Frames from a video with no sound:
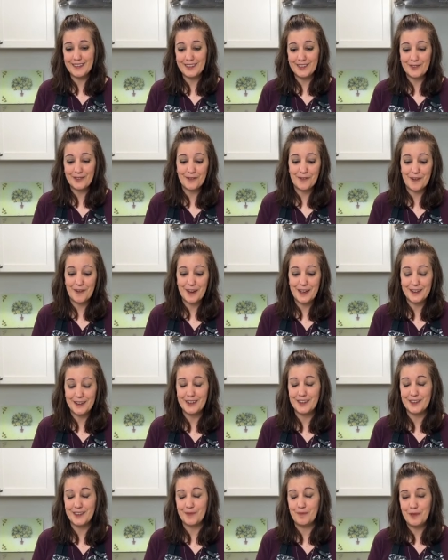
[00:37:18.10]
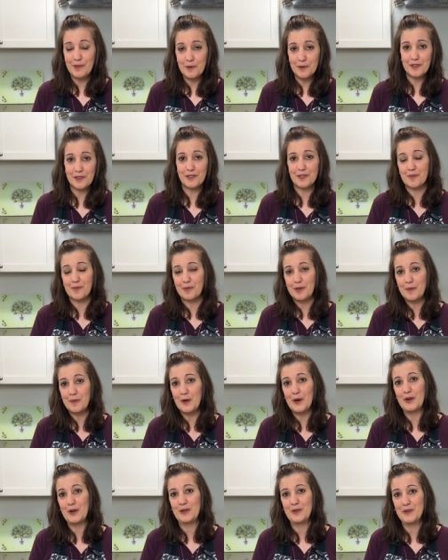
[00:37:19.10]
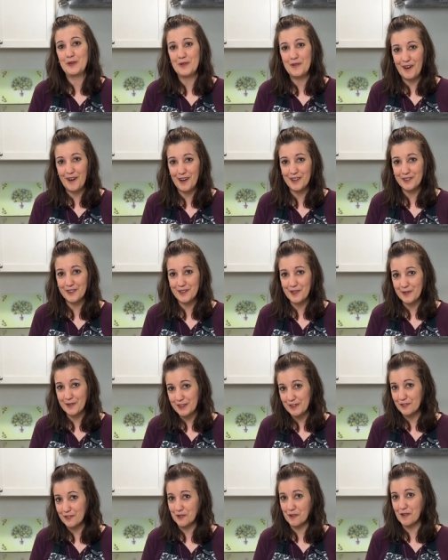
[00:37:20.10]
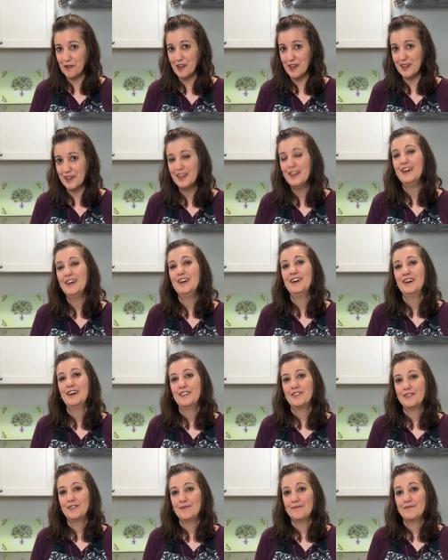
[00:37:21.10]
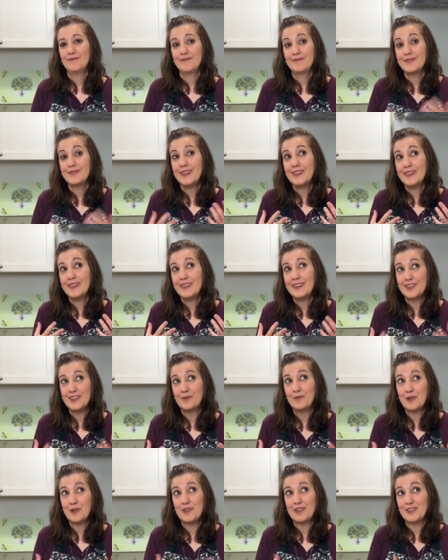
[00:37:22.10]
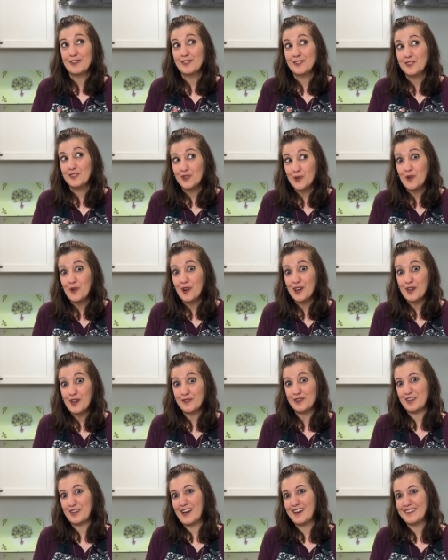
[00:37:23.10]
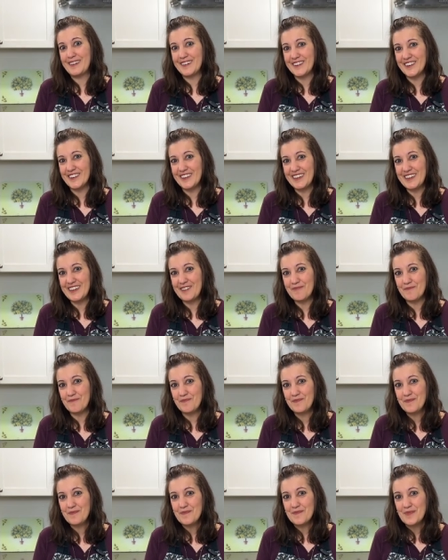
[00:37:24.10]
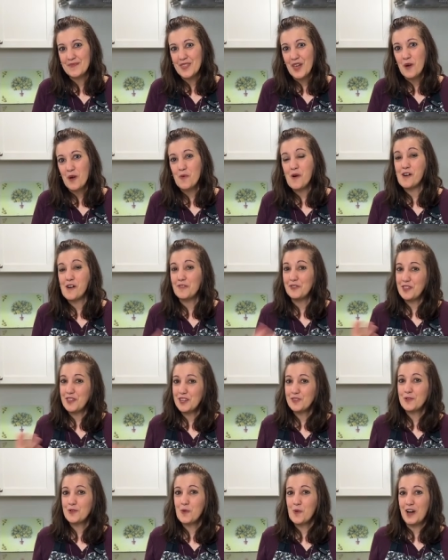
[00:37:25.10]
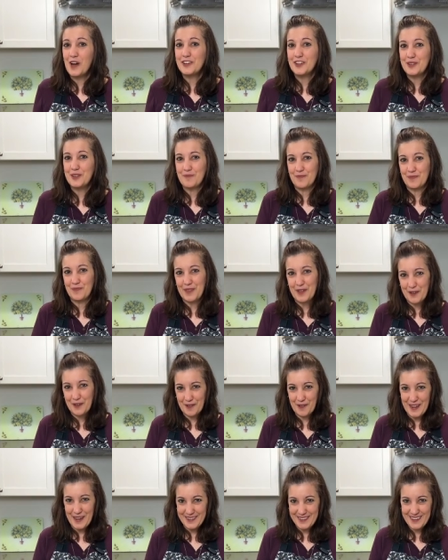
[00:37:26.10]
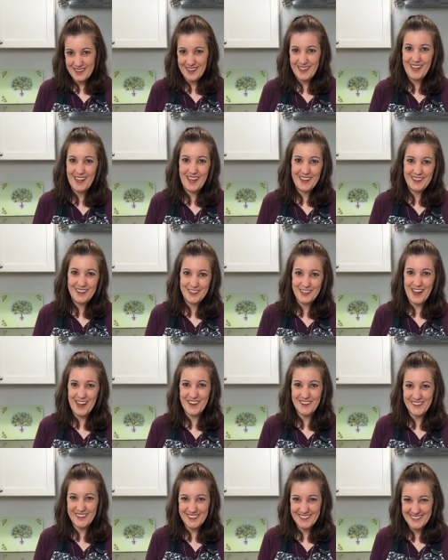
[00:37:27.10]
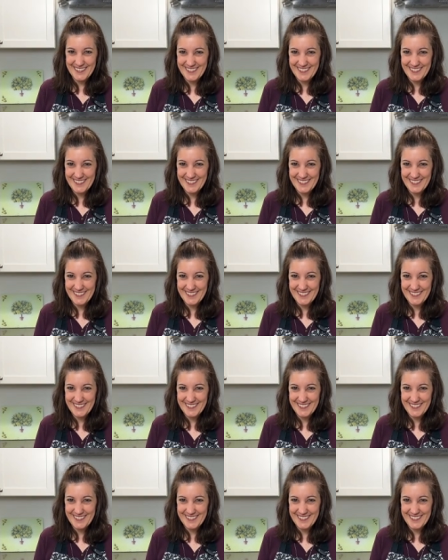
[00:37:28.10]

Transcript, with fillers: it's so great to just be with other people who also enjoy and experience the joy of Italian cooking. Well, thanks for watching. Grazie e ciao.